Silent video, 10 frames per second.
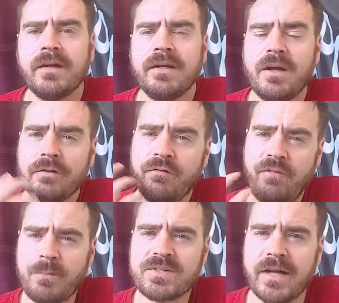Now, on the
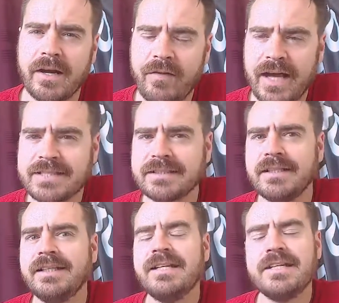flip side of that,
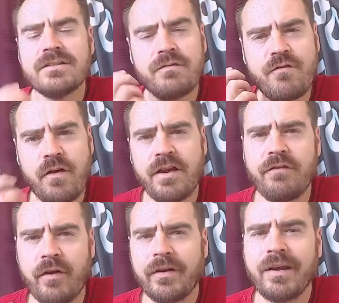it is a very,
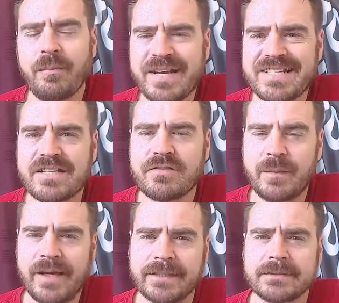very competitive
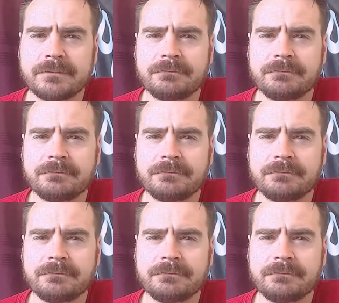space.